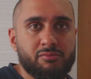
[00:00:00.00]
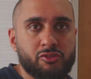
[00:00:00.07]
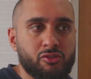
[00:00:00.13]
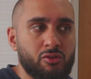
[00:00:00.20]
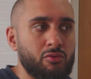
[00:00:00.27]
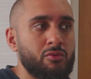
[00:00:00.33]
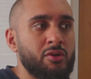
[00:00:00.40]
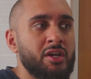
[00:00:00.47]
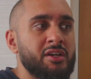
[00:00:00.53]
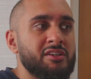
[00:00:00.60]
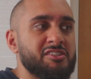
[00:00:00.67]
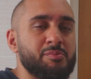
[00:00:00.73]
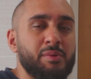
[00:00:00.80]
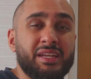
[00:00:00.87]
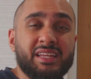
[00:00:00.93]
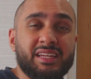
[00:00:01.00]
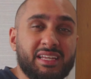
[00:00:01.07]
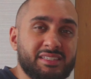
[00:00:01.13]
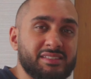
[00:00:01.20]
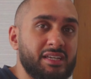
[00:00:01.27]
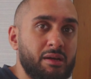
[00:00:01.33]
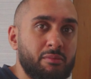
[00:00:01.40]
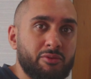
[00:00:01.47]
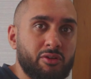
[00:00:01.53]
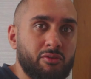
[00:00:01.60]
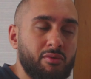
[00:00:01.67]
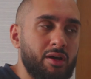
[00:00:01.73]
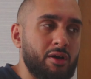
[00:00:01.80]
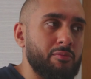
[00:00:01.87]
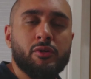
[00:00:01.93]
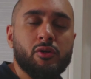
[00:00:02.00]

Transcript: so spending less time on the ground.